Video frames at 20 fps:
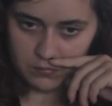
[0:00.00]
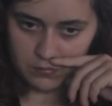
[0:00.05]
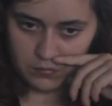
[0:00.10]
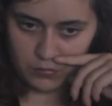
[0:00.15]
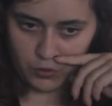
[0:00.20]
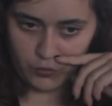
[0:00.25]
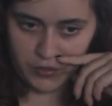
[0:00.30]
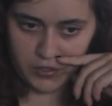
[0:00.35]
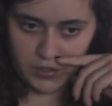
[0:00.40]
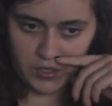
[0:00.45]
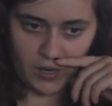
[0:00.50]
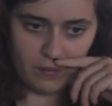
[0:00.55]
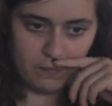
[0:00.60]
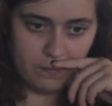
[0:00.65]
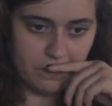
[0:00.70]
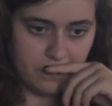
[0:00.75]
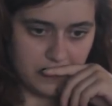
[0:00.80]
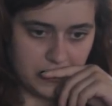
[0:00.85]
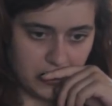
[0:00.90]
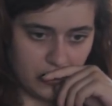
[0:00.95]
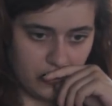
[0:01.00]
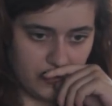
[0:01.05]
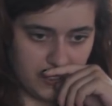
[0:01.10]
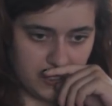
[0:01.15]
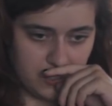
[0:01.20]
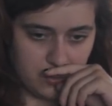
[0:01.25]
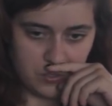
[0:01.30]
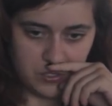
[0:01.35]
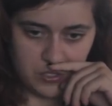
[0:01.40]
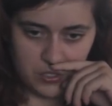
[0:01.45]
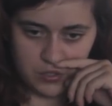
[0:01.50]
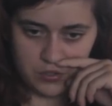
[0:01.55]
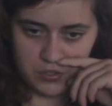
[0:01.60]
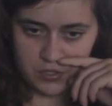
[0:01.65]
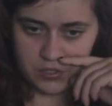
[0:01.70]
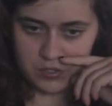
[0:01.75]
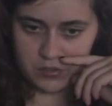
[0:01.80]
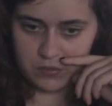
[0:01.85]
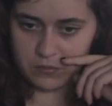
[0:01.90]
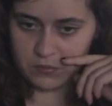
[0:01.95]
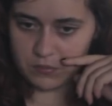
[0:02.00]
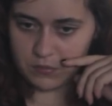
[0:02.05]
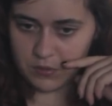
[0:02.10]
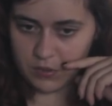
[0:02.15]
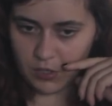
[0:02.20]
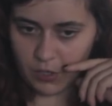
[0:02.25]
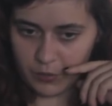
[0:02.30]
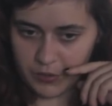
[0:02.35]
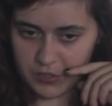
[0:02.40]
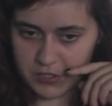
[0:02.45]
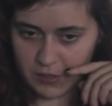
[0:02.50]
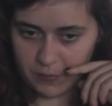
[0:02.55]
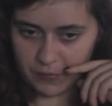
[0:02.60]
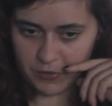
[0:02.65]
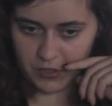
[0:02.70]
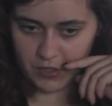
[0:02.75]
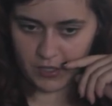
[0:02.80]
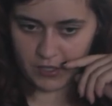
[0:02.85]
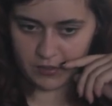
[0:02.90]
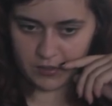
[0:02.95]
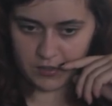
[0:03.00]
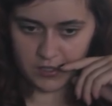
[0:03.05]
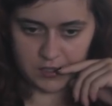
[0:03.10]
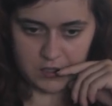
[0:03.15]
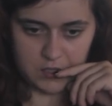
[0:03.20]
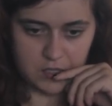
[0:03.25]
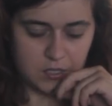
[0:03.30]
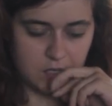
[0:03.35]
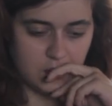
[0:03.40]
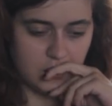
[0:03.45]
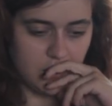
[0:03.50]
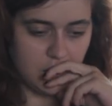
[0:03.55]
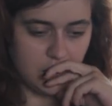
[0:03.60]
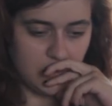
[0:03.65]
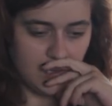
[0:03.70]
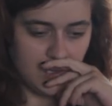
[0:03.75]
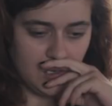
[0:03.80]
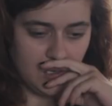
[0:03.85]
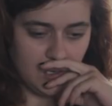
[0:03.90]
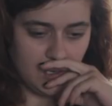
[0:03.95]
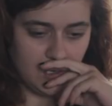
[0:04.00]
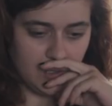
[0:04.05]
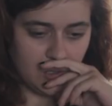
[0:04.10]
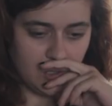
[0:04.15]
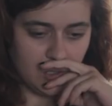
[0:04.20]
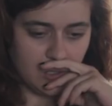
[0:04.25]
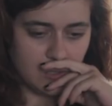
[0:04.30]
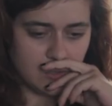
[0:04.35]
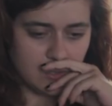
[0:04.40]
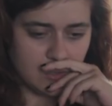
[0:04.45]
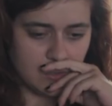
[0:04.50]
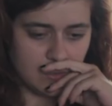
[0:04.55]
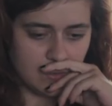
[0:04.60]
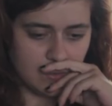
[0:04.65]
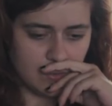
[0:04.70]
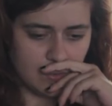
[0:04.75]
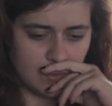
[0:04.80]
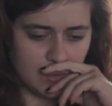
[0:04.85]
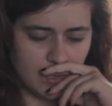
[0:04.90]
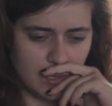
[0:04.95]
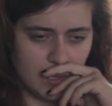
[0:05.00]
movie, yeah. So this returns always something like this. And you can also,